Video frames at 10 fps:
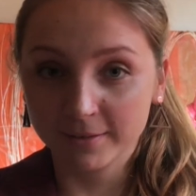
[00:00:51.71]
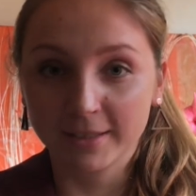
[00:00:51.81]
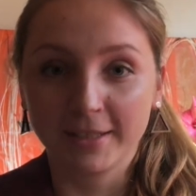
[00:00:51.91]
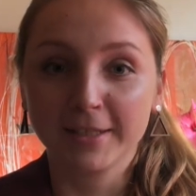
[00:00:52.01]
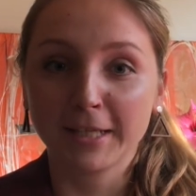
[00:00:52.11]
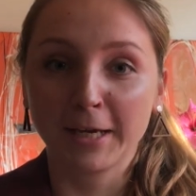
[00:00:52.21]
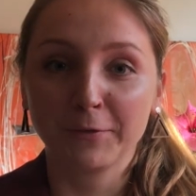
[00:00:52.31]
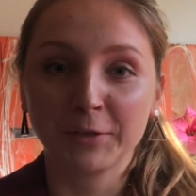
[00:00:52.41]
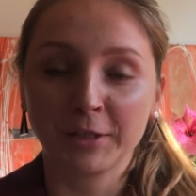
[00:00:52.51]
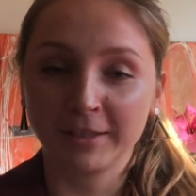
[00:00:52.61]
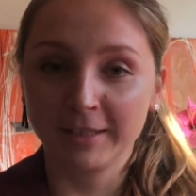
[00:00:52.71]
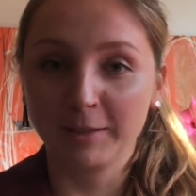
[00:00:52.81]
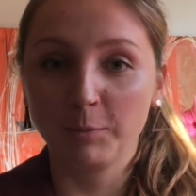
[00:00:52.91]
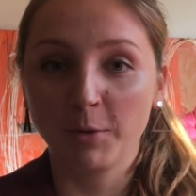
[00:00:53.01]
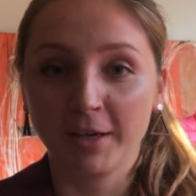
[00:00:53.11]
since I've started
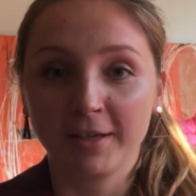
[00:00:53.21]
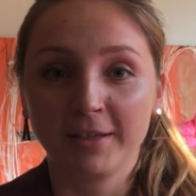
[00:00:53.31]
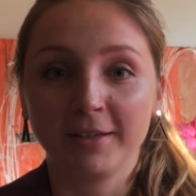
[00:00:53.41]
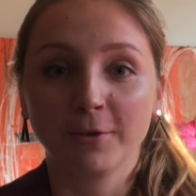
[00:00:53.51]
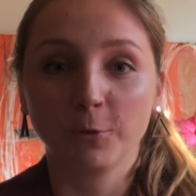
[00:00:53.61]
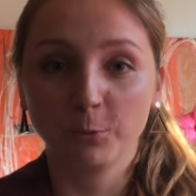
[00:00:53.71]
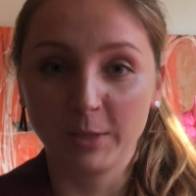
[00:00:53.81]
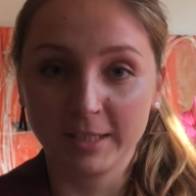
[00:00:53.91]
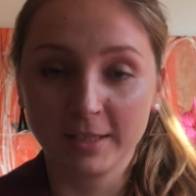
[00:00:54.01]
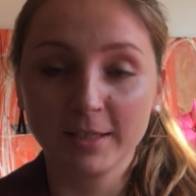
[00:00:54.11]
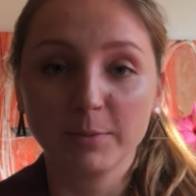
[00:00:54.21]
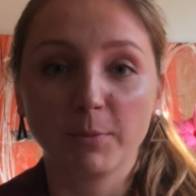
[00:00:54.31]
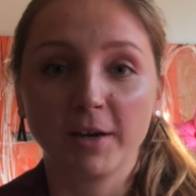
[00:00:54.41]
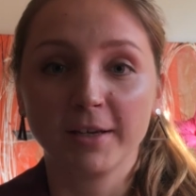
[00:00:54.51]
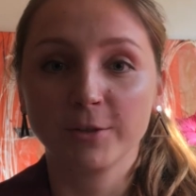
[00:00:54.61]
my own business,
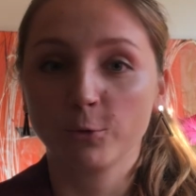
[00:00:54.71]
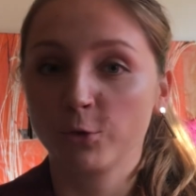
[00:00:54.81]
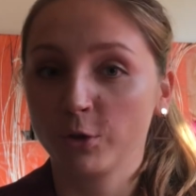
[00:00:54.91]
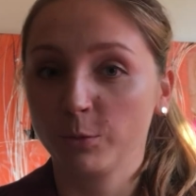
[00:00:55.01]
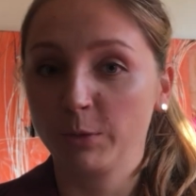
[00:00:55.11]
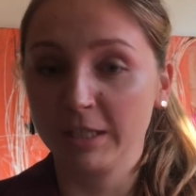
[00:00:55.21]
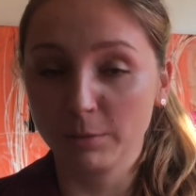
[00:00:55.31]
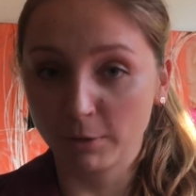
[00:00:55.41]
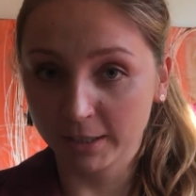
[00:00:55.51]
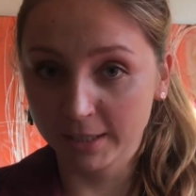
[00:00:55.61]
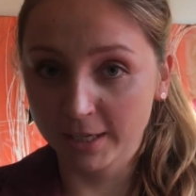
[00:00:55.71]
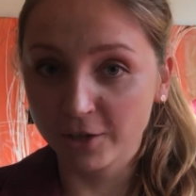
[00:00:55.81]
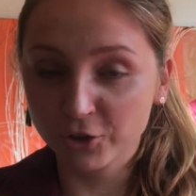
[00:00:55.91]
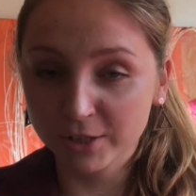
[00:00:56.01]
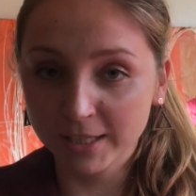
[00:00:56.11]
my social media marketing
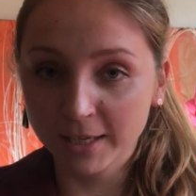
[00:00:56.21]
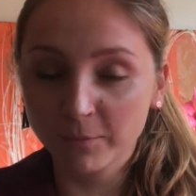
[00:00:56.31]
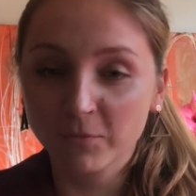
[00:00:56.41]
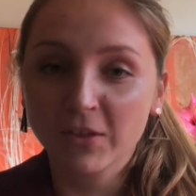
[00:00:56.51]
agency.